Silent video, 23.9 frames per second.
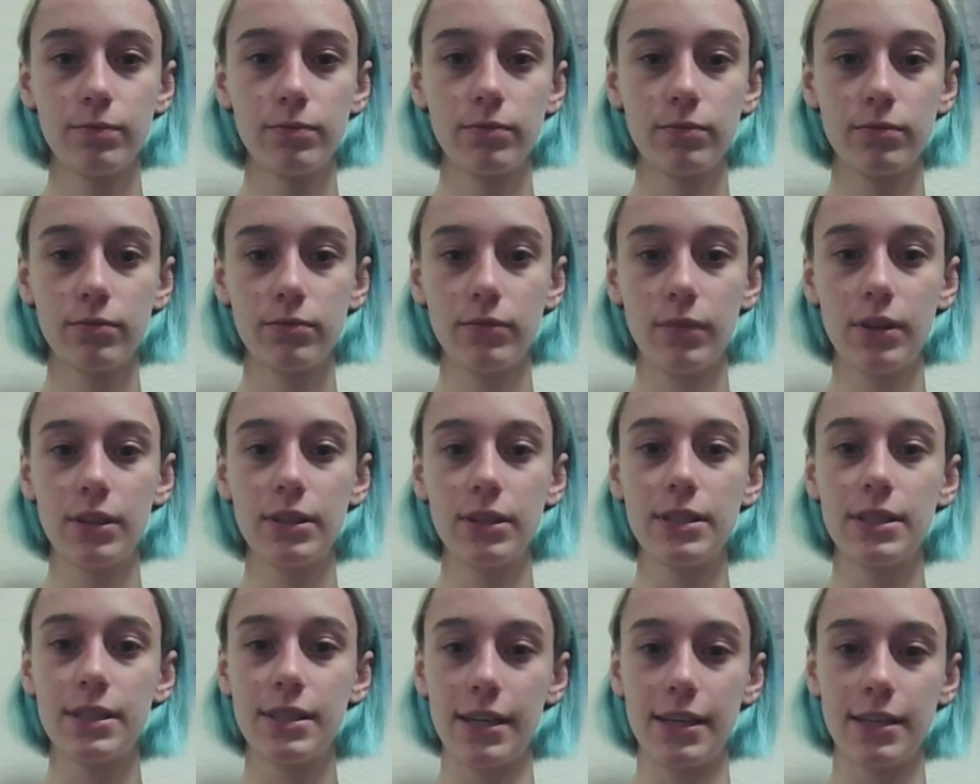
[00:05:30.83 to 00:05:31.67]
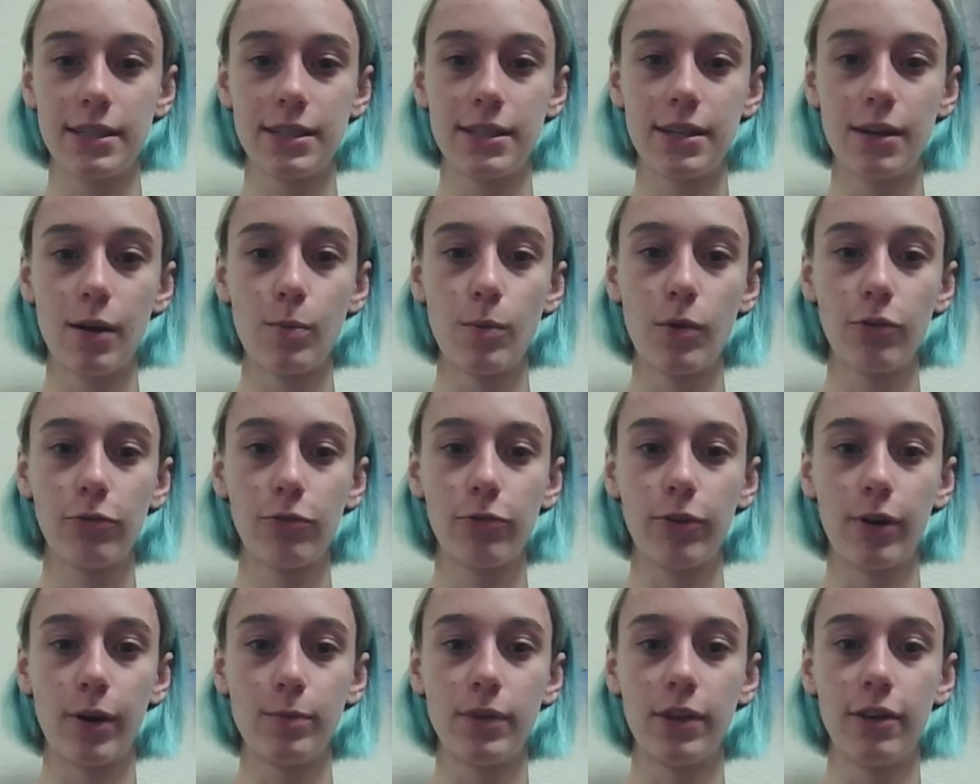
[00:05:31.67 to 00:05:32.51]
system from
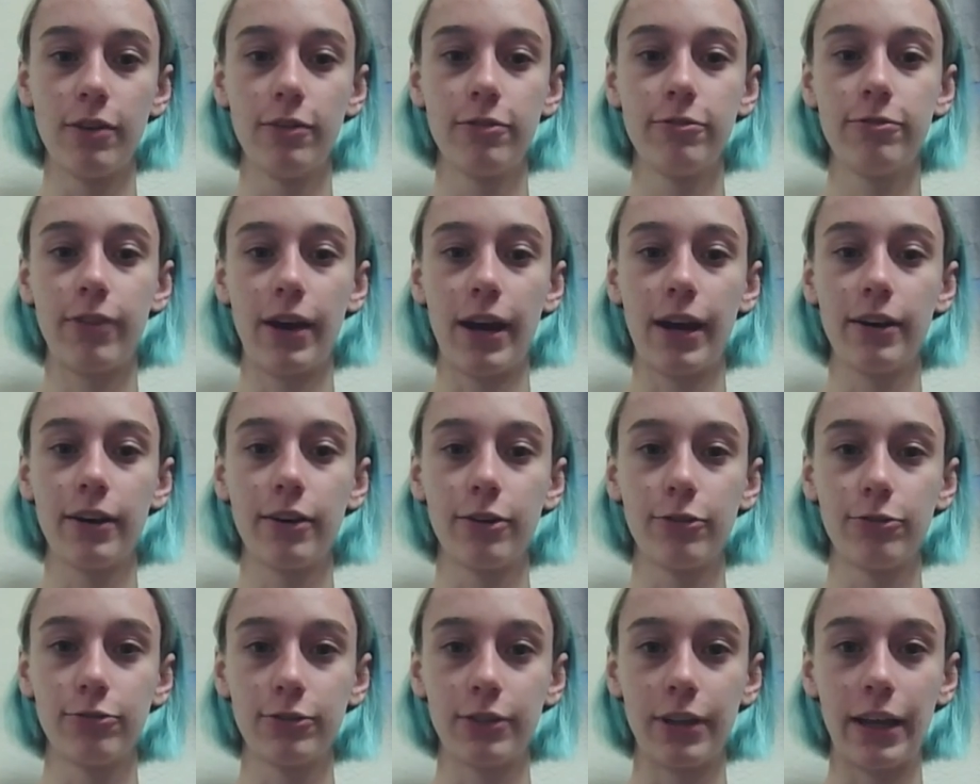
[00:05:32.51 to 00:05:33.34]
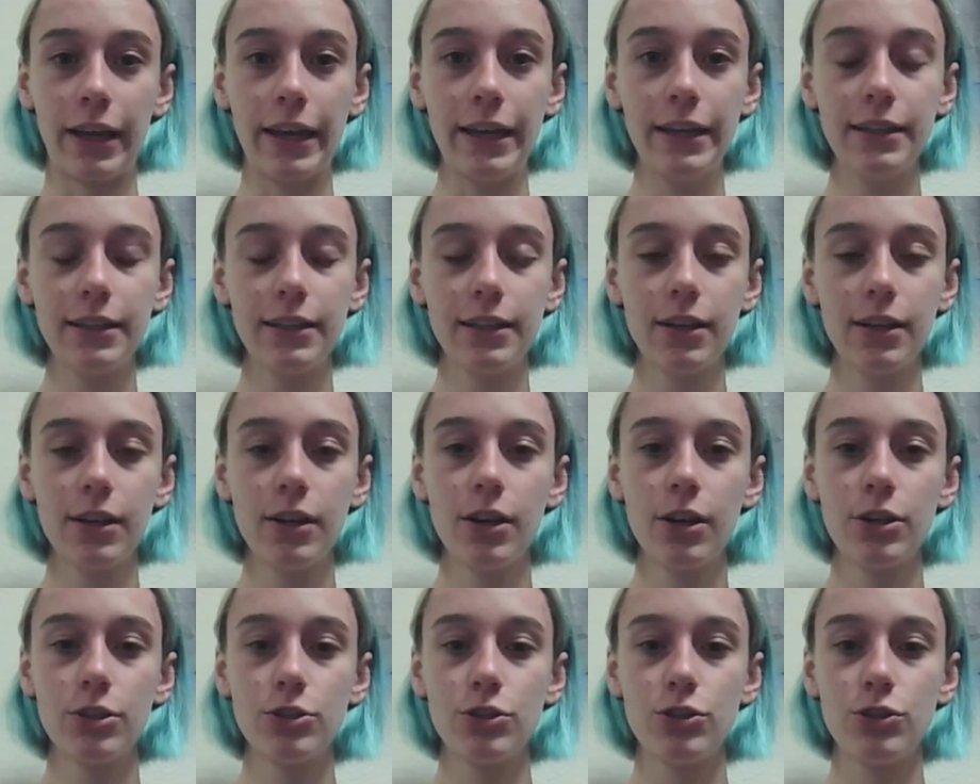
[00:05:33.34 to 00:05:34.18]
the fight or flight
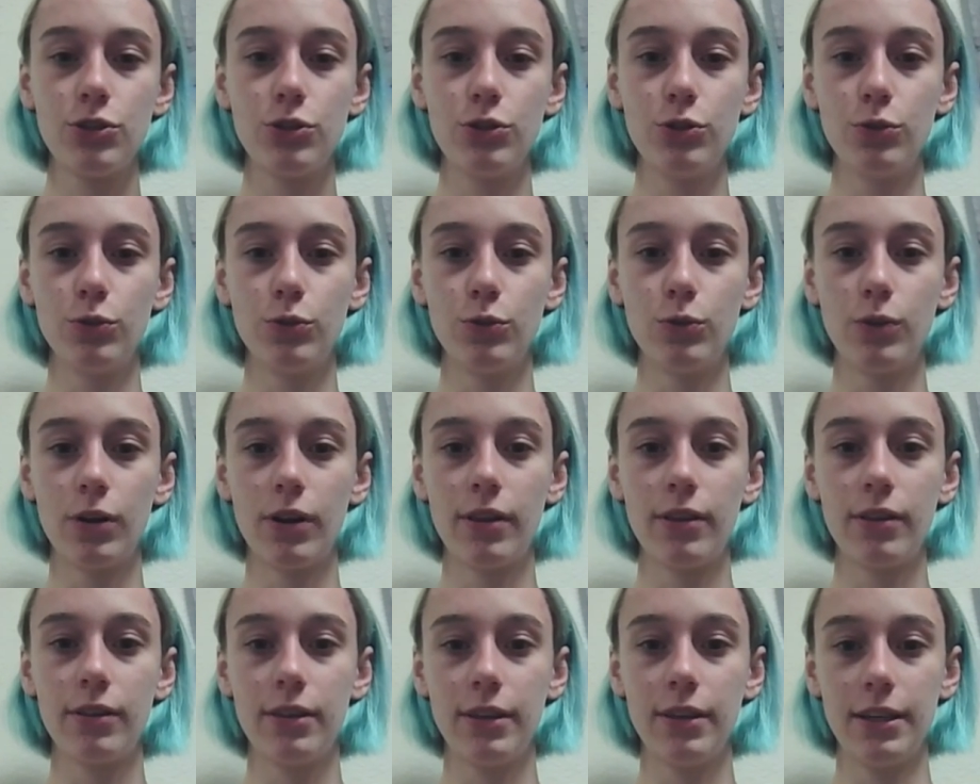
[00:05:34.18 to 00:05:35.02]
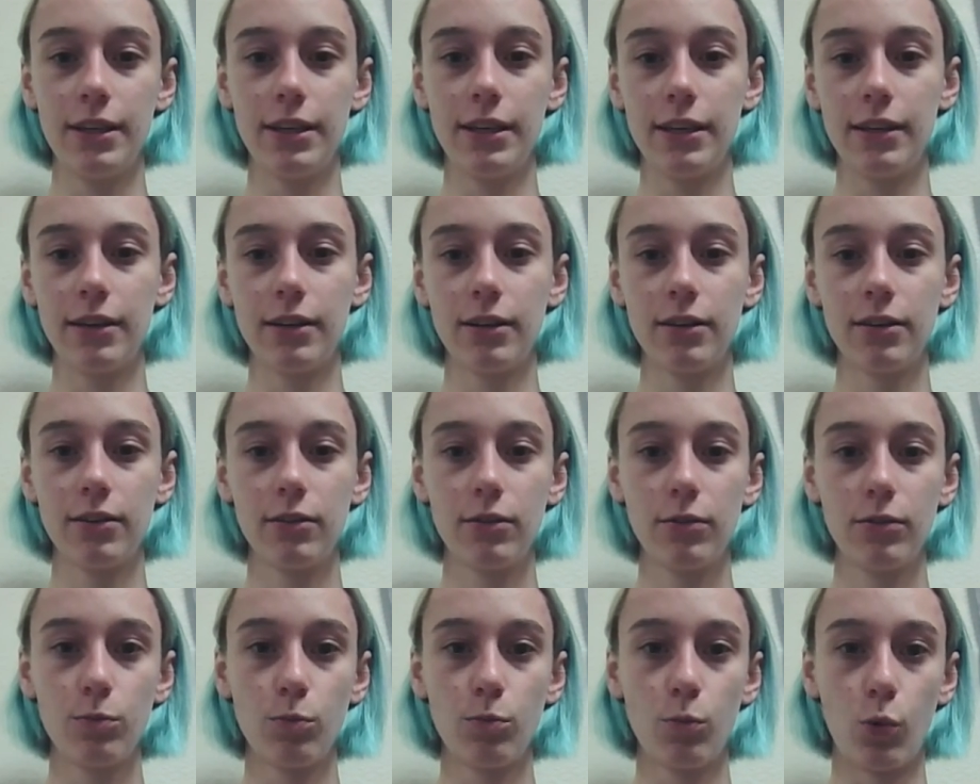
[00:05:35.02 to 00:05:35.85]
to the
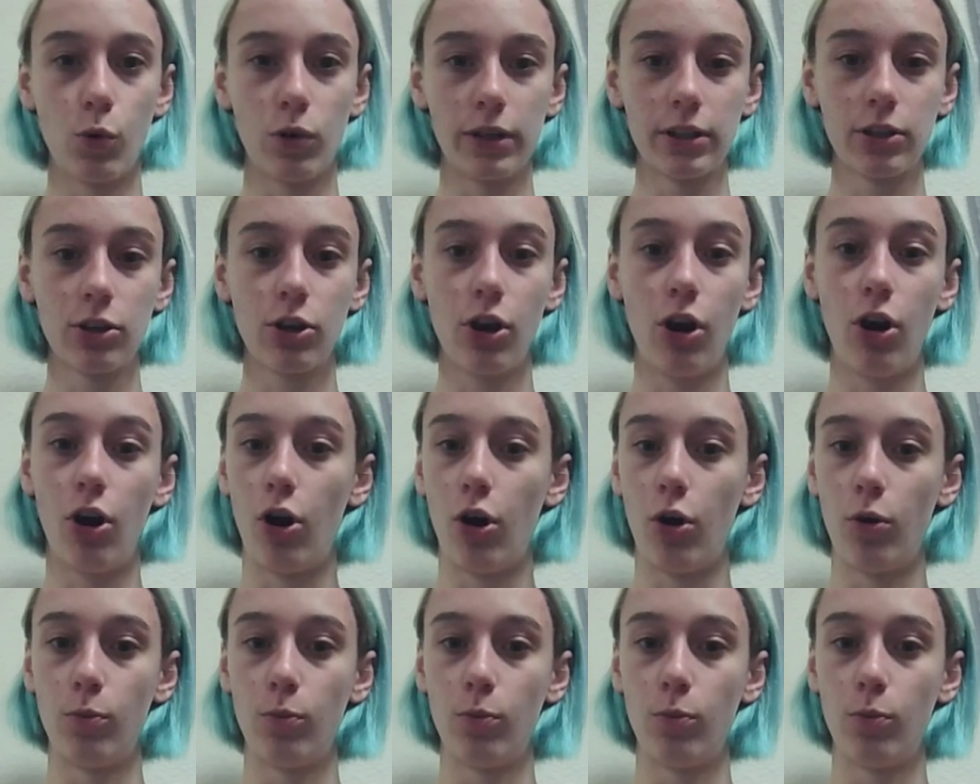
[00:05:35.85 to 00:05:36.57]
more calm,